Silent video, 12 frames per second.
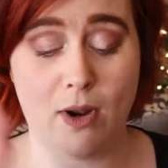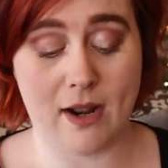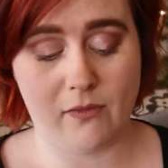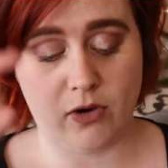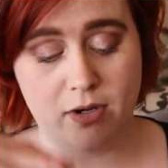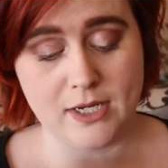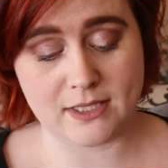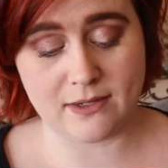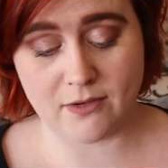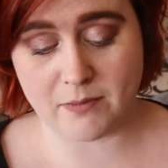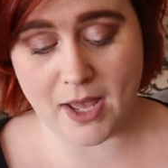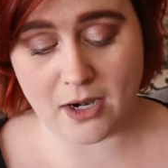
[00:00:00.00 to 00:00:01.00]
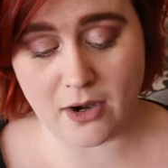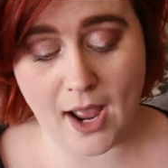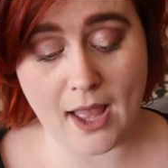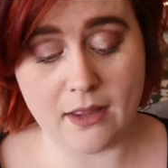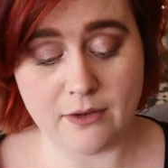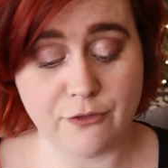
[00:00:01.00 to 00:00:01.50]
Whatever, it doesn't even matter.
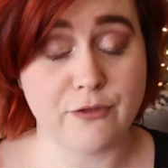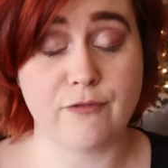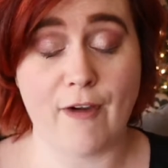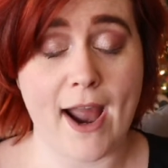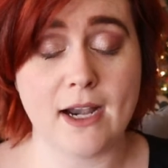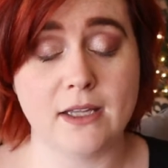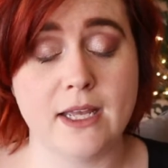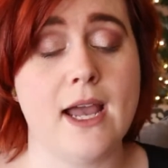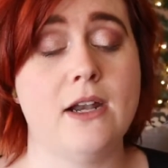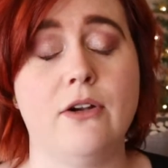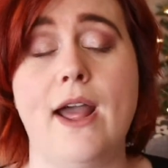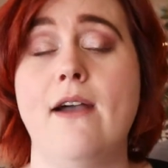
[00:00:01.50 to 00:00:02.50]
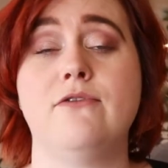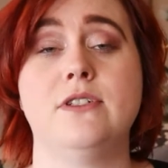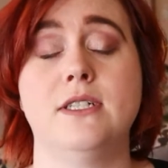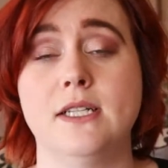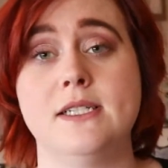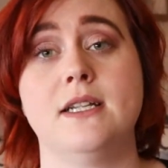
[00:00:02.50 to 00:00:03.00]
If finally I don't
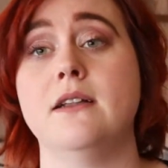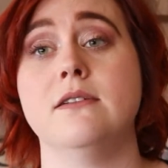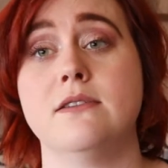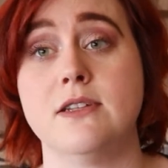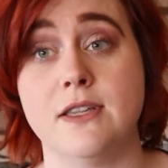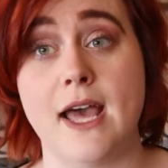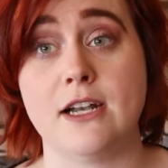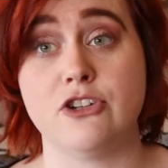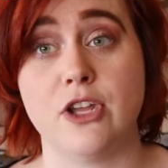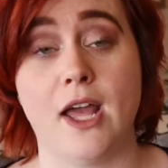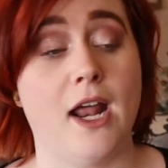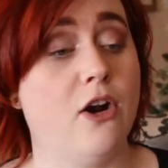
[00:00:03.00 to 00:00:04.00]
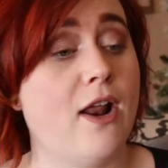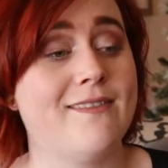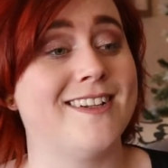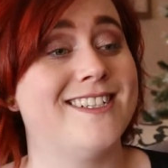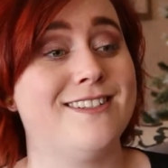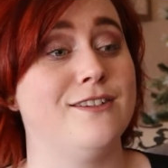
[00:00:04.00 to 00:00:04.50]
have to listen to that shit. I don't
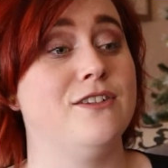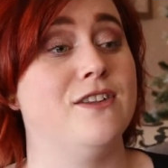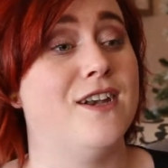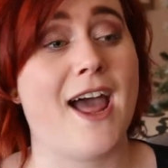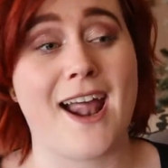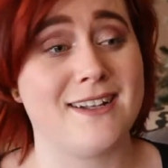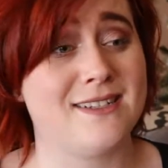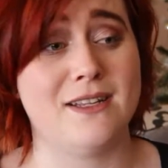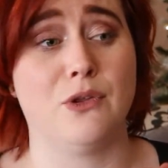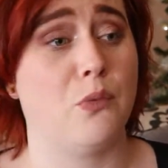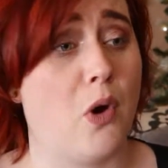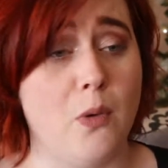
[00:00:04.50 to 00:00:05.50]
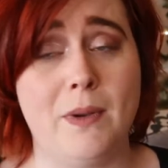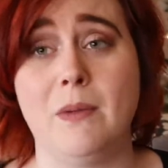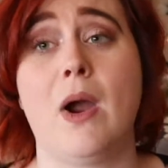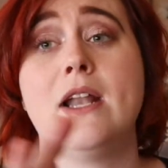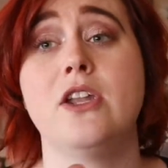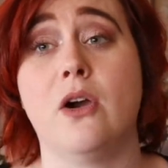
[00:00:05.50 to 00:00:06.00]
have to listen to the knots in the rope
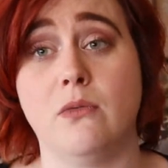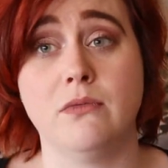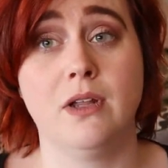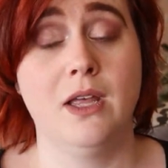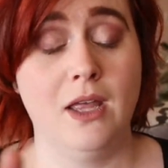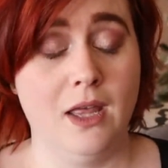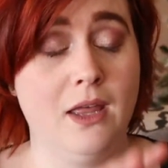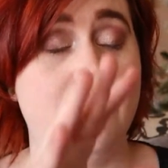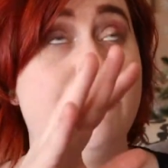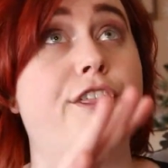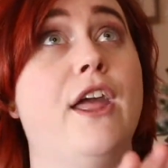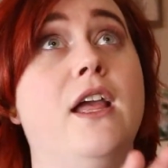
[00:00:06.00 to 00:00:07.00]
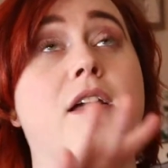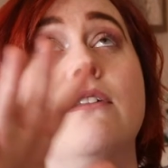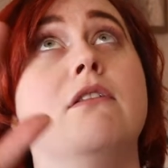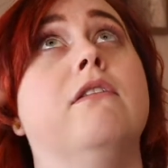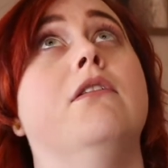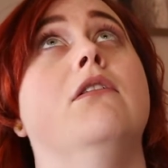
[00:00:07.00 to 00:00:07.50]
anymore. I don't.
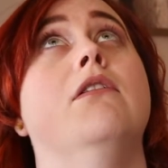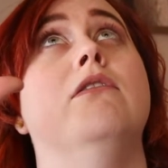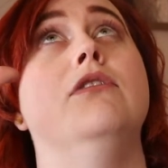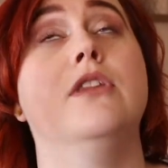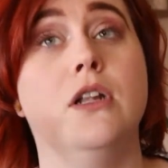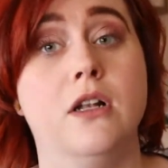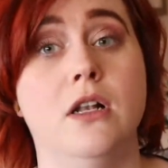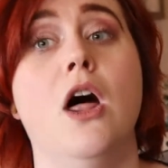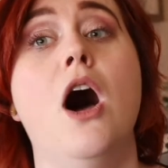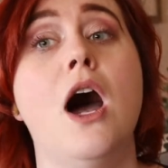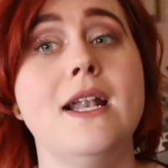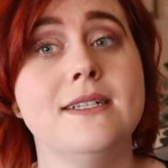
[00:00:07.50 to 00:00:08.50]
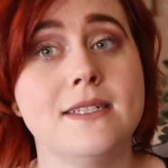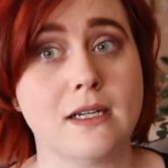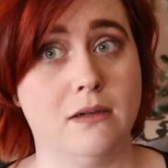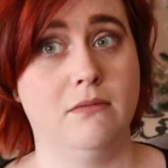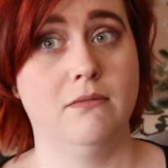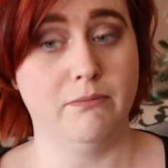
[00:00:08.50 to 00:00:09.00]
Thank the Lord.
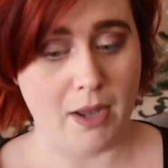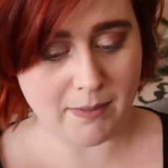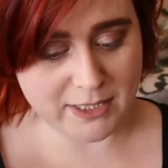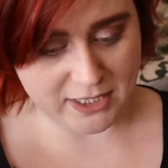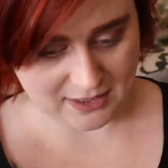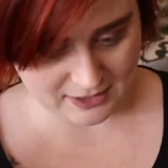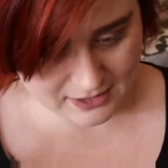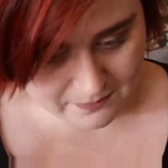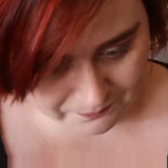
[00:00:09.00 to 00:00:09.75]
Baby Jesus.